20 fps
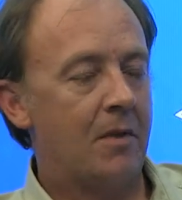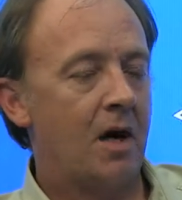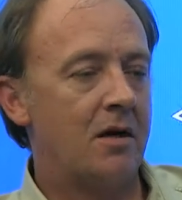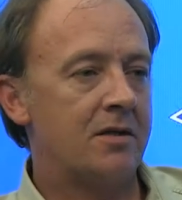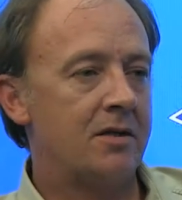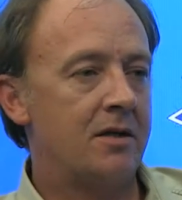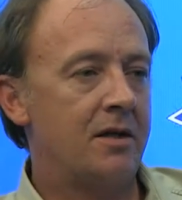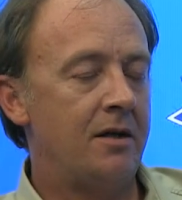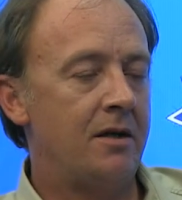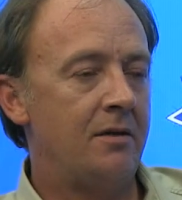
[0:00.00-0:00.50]

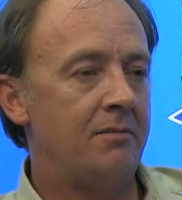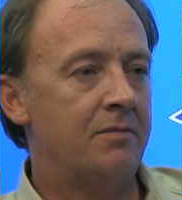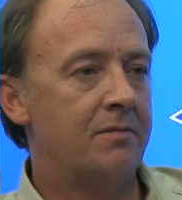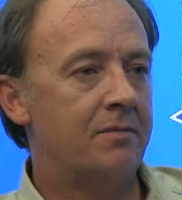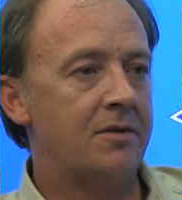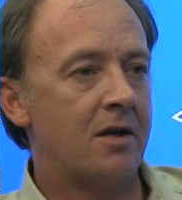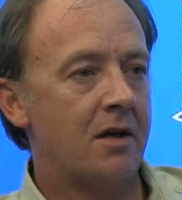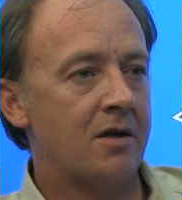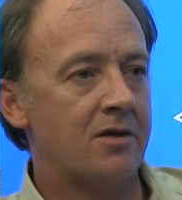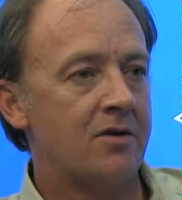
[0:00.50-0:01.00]
Mostly
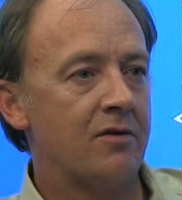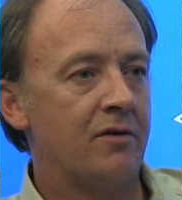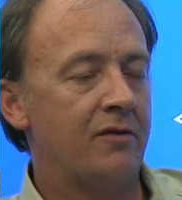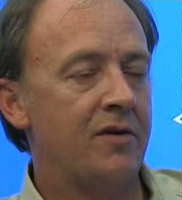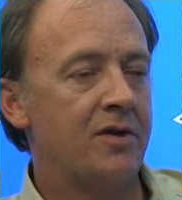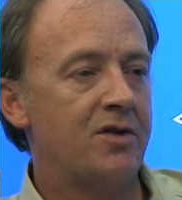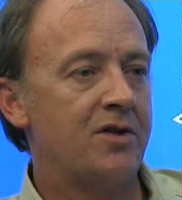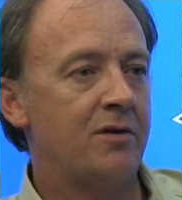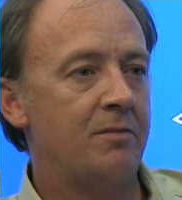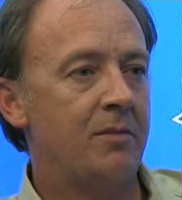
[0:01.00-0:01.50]
social
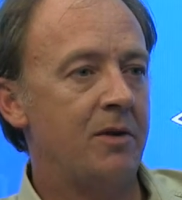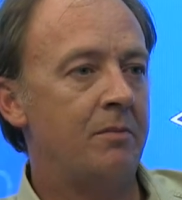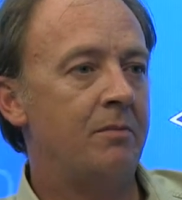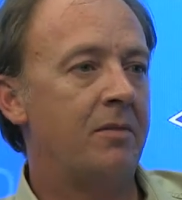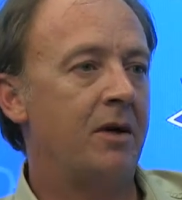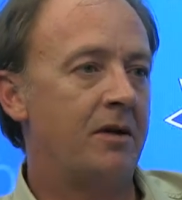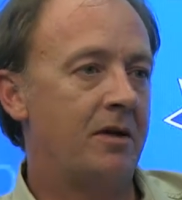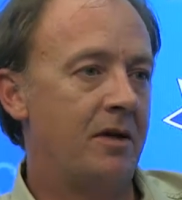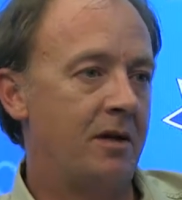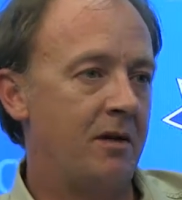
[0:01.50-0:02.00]

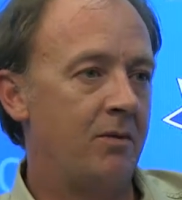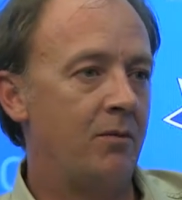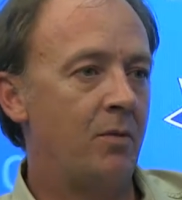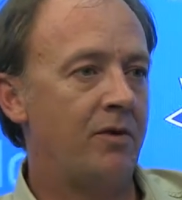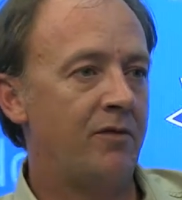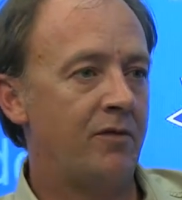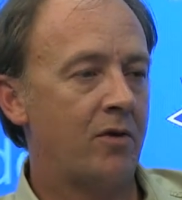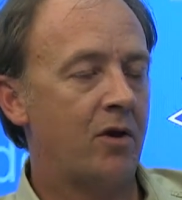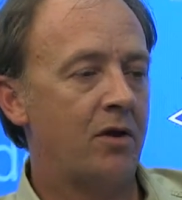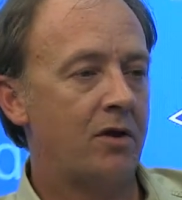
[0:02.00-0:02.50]
fishermen, but then
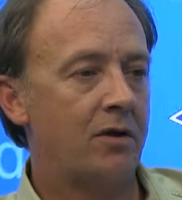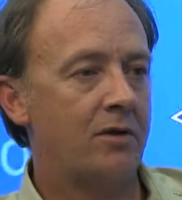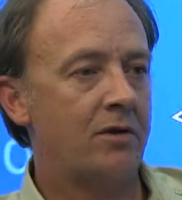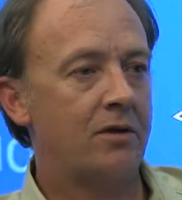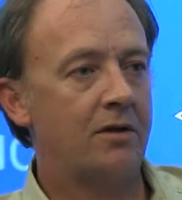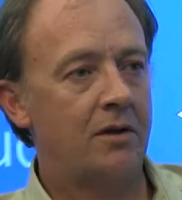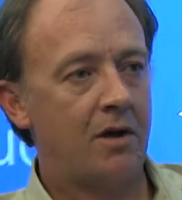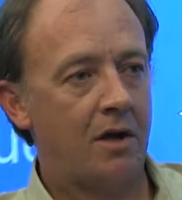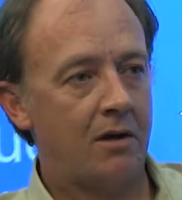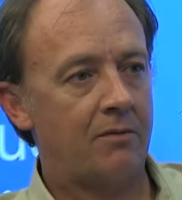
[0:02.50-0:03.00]
we've got
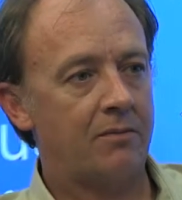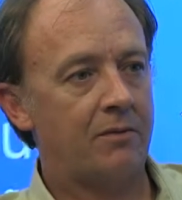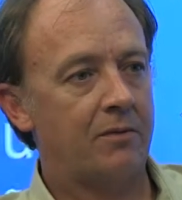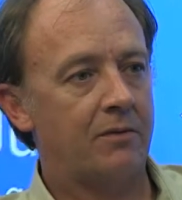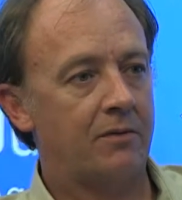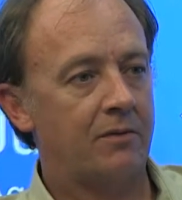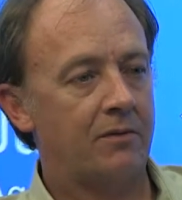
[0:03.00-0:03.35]
our